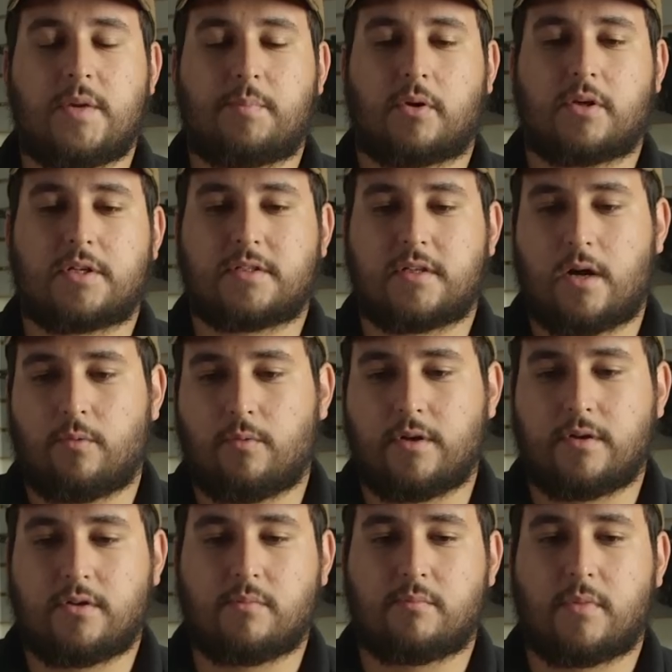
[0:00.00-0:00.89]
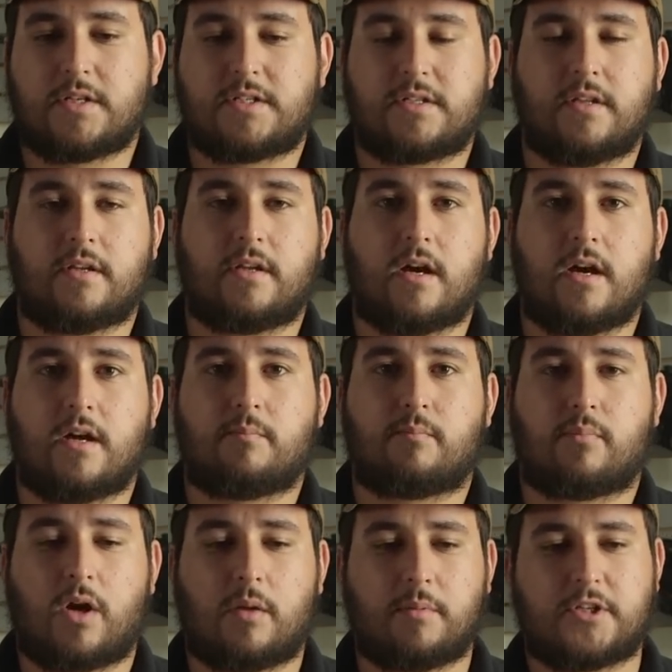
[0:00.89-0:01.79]
Me personally, I wouldn't do much to the
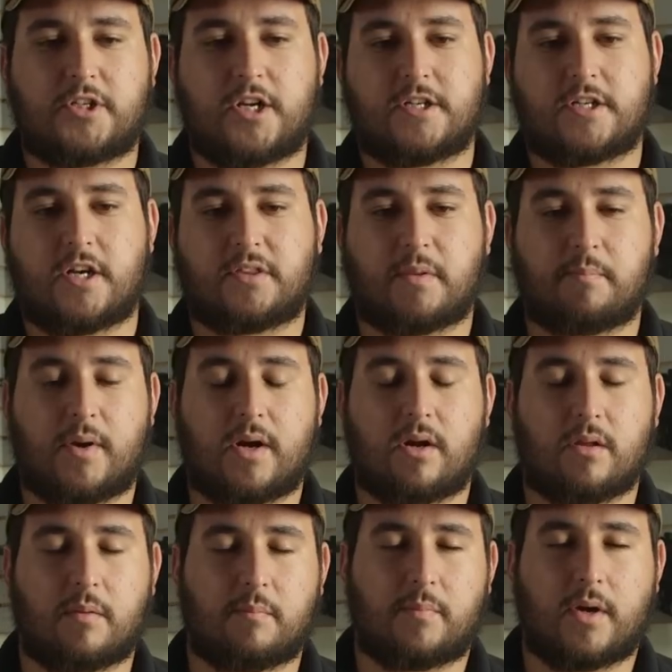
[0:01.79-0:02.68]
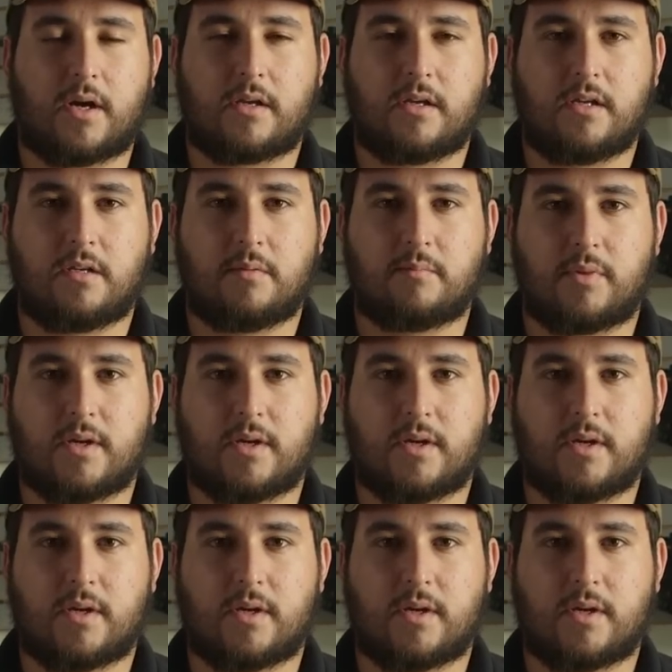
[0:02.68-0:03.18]
gun, probably change out the barrel and bucking,